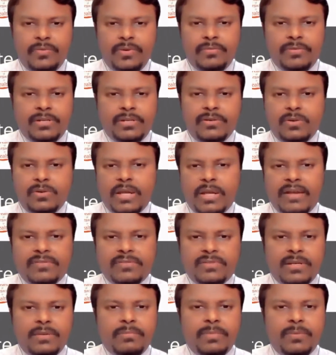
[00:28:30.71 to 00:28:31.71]
we tend to
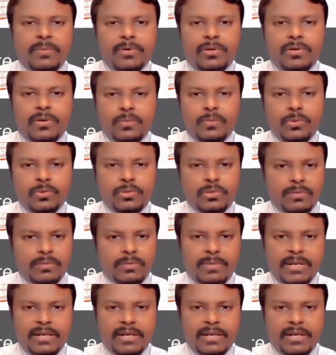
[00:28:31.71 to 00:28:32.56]
have some amount of ooze or